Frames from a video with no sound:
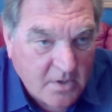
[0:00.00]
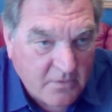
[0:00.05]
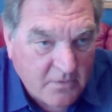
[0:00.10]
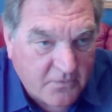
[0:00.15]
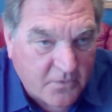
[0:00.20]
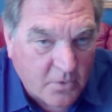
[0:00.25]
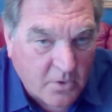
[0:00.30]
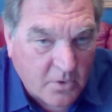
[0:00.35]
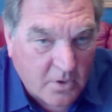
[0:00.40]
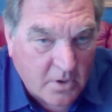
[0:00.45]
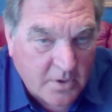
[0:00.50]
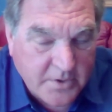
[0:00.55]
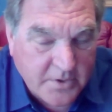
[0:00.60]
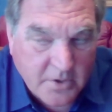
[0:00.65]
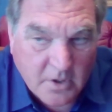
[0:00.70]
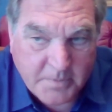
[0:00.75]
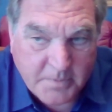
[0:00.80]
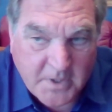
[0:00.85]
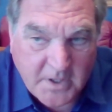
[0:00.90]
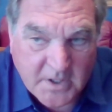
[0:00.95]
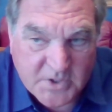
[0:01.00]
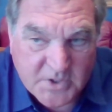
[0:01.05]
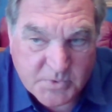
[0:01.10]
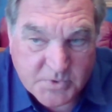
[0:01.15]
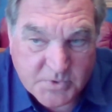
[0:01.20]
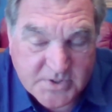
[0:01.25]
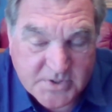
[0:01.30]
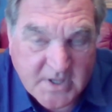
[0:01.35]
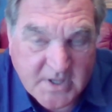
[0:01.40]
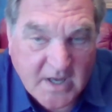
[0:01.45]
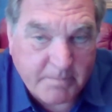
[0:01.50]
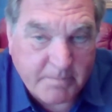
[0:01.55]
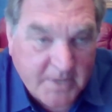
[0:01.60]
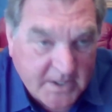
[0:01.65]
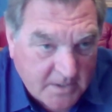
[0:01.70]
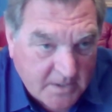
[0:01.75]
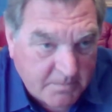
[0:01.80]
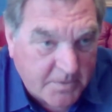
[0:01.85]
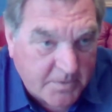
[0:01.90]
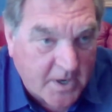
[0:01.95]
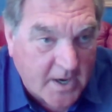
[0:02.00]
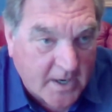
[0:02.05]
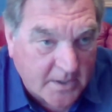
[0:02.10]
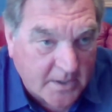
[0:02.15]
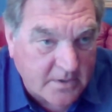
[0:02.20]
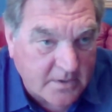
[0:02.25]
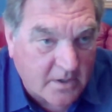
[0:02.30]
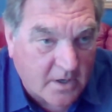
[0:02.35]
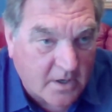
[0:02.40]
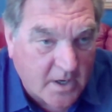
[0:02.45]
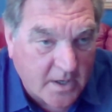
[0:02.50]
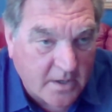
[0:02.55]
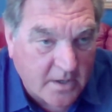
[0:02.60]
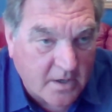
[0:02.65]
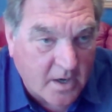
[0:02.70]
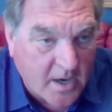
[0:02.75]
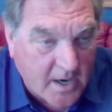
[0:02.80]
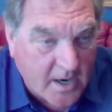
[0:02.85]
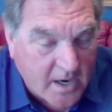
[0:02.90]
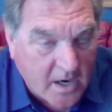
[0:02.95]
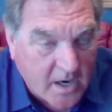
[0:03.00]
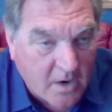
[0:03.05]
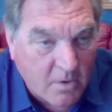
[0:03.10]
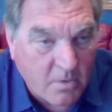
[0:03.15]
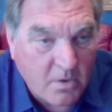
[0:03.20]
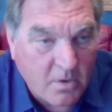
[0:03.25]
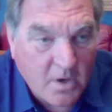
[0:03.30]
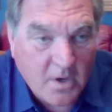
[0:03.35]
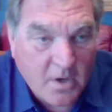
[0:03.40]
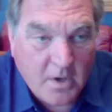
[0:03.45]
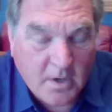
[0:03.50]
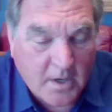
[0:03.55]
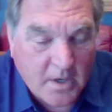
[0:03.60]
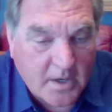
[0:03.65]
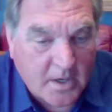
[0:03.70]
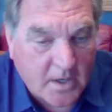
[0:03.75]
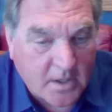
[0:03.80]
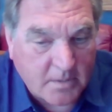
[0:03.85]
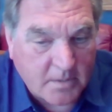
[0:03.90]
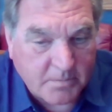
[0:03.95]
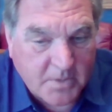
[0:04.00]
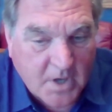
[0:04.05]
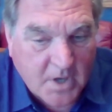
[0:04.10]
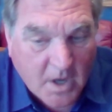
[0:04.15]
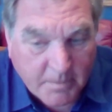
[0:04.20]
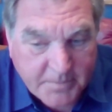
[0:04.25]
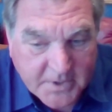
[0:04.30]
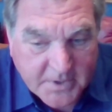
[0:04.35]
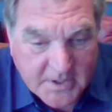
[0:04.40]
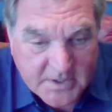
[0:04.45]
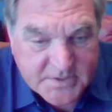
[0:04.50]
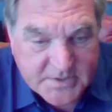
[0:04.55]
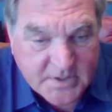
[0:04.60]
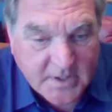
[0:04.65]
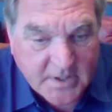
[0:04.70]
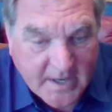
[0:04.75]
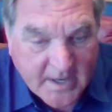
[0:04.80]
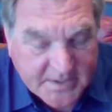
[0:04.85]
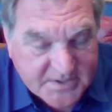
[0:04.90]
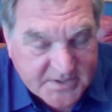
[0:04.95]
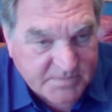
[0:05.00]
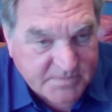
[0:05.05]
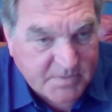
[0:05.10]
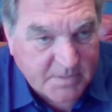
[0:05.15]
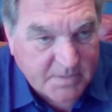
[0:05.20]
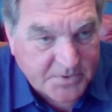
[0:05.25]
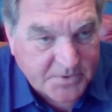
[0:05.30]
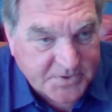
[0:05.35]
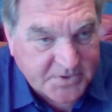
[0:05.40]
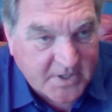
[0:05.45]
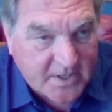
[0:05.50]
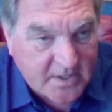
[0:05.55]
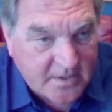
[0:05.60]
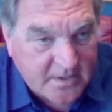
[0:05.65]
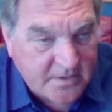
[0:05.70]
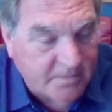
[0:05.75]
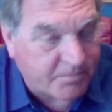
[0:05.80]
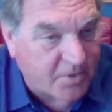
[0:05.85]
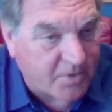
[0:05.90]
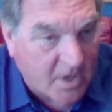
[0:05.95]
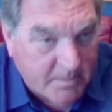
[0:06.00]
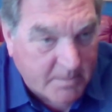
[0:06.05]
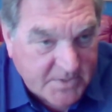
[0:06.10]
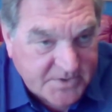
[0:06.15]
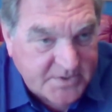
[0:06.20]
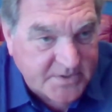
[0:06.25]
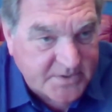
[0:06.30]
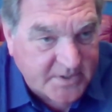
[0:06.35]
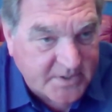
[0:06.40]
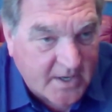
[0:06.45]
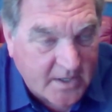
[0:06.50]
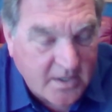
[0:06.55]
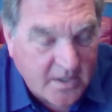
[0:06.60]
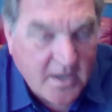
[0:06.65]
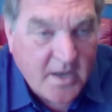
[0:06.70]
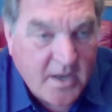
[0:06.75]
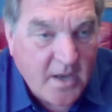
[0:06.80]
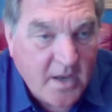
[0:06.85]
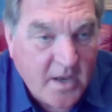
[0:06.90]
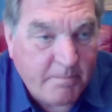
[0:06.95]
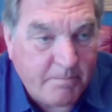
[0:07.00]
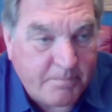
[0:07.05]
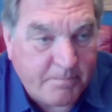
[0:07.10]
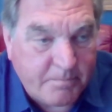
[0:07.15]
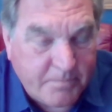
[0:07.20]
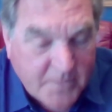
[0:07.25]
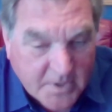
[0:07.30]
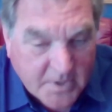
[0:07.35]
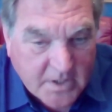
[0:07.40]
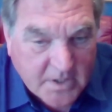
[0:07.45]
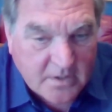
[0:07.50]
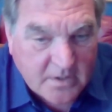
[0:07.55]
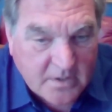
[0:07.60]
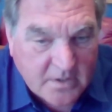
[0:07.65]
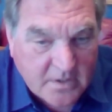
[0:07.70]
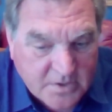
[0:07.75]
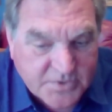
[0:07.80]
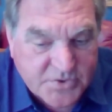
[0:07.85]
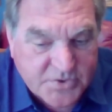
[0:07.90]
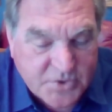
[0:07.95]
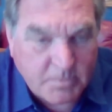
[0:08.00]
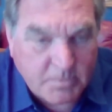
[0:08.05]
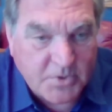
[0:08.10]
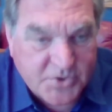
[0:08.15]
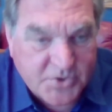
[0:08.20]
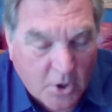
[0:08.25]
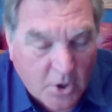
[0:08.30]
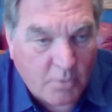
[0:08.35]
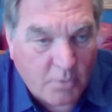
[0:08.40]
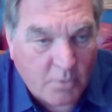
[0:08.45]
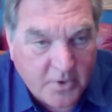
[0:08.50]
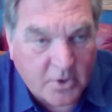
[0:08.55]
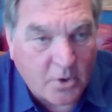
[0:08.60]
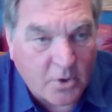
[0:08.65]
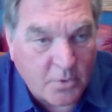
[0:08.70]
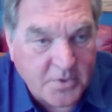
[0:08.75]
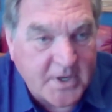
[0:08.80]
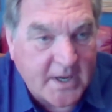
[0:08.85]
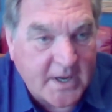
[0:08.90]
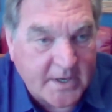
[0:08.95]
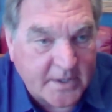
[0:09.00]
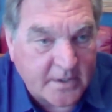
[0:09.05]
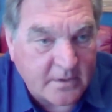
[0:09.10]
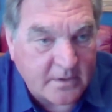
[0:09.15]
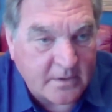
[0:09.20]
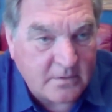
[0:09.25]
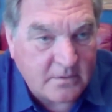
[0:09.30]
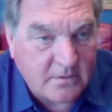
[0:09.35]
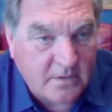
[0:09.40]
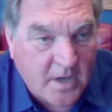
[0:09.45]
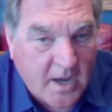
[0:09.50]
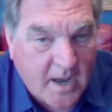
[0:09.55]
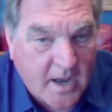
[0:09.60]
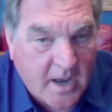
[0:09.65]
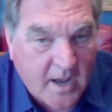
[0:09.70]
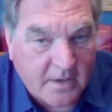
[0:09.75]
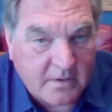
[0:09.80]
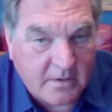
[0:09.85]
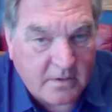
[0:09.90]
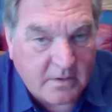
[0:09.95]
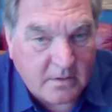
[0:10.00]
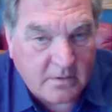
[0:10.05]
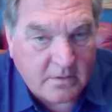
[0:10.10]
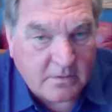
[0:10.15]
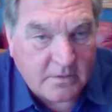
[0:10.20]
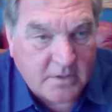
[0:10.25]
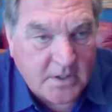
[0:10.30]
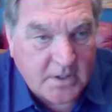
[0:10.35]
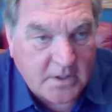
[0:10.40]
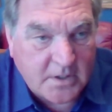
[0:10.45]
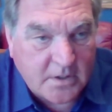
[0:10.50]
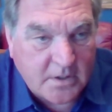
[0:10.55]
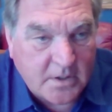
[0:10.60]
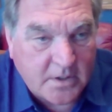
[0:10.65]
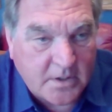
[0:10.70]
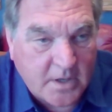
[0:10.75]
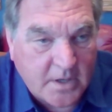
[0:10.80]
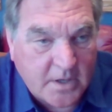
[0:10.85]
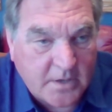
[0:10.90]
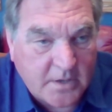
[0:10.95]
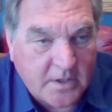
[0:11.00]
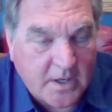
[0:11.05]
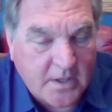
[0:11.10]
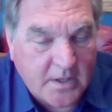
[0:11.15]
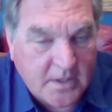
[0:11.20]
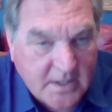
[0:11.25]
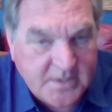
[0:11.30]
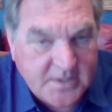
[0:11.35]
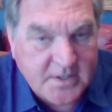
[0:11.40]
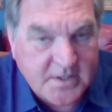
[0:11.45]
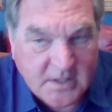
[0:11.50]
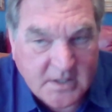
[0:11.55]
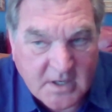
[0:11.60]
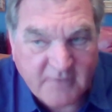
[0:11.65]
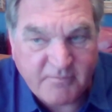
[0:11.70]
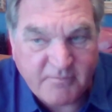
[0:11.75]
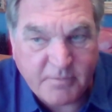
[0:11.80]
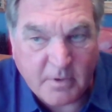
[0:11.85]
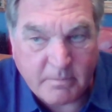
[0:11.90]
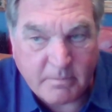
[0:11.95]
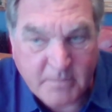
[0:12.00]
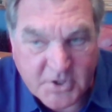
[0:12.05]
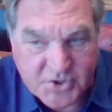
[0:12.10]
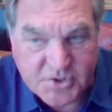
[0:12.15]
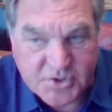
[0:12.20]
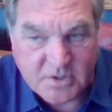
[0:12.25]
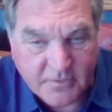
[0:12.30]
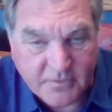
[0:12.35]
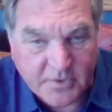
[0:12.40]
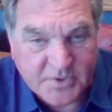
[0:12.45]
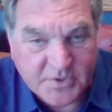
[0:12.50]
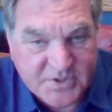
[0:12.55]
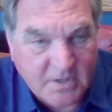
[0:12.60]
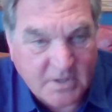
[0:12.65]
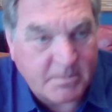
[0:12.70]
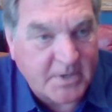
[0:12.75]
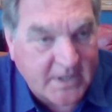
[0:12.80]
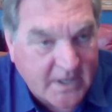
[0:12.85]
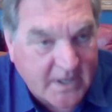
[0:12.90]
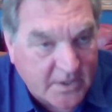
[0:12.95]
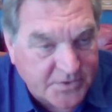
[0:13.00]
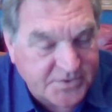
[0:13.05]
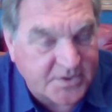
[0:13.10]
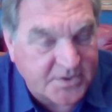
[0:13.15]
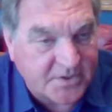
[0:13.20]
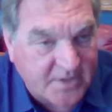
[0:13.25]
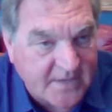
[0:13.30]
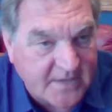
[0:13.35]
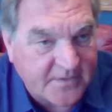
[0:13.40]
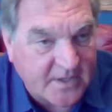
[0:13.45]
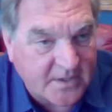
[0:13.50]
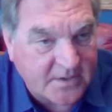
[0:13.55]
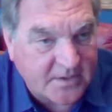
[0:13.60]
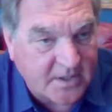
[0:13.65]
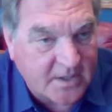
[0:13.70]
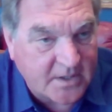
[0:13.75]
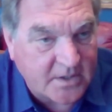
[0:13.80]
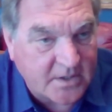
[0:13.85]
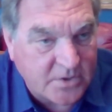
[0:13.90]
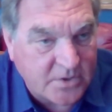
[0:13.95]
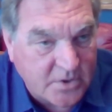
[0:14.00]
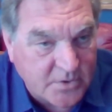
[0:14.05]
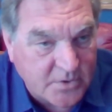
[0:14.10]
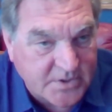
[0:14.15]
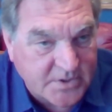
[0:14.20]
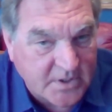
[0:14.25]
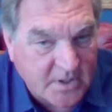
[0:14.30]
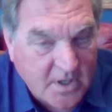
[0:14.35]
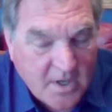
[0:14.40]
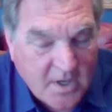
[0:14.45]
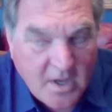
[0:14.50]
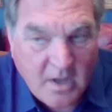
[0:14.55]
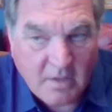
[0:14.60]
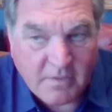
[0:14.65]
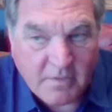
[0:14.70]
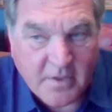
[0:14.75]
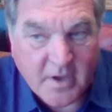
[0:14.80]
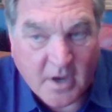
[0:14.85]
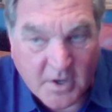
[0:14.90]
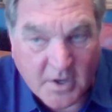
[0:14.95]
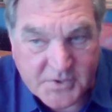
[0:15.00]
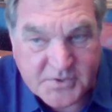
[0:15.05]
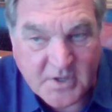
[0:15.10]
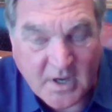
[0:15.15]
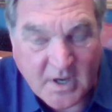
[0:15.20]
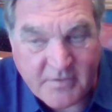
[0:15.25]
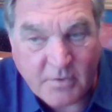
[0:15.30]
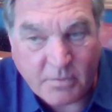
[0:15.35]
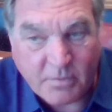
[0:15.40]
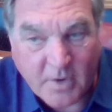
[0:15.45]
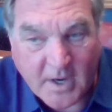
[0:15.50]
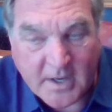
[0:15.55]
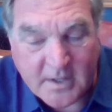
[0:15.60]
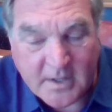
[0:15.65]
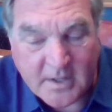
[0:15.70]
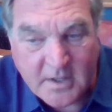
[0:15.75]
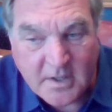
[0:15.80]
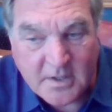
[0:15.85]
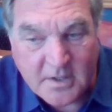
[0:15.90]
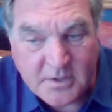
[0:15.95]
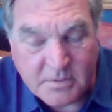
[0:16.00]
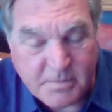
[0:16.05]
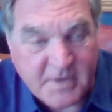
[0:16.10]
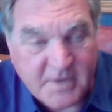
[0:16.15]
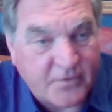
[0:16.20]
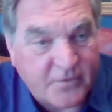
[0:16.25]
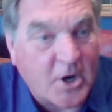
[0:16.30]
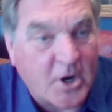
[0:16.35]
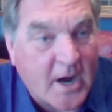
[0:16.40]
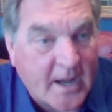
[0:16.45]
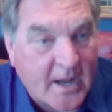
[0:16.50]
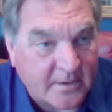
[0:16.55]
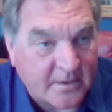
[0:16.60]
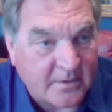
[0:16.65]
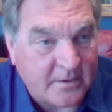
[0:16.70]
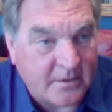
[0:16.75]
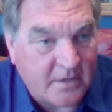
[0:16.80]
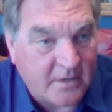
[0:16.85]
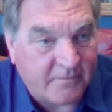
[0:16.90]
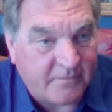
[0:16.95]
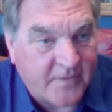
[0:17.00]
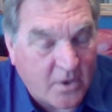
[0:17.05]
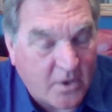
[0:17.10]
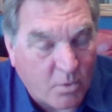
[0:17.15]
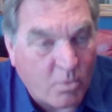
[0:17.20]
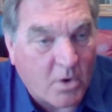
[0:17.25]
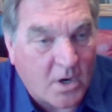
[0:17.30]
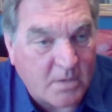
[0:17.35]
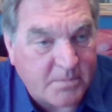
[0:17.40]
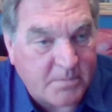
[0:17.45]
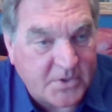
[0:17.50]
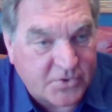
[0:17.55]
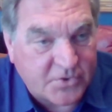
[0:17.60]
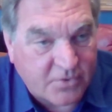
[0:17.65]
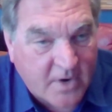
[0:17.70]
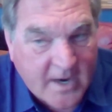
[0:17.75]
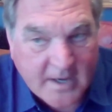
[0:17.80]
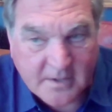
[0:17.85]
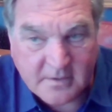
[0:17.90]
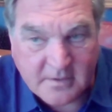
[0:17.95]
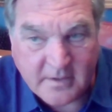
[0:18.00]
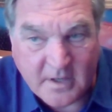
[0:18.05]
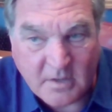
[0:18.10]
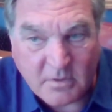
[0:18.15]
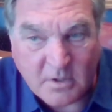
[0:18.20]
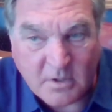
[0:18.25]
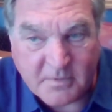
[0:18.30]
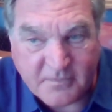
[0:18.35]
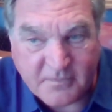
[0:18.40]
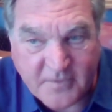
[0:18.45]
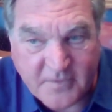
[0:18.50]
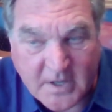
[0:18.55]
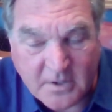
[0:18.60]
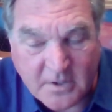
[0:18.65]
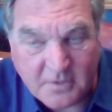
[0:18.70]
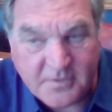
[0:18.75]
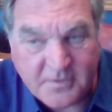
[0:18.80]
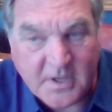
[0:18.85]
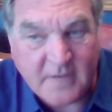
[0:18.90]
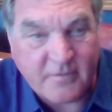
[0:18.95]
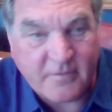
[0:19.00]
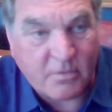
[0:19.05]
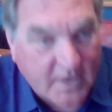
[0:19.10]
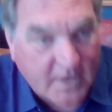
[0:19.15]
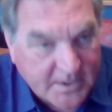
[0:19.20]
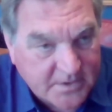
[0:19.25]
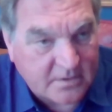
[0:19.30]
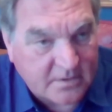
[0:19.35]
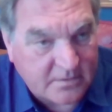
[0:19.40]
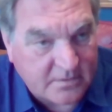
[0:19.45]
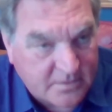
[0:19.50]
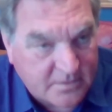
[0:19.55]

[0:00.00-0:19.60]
for Europeans, which has had a big impact on how companies can access people's data. The premise is that consumers own their own data, and they need to give permission for somebody else to take that data and use it. They also have the right to be forgotten. If they don't want to be tracked, they don't want to be followed, they have a right to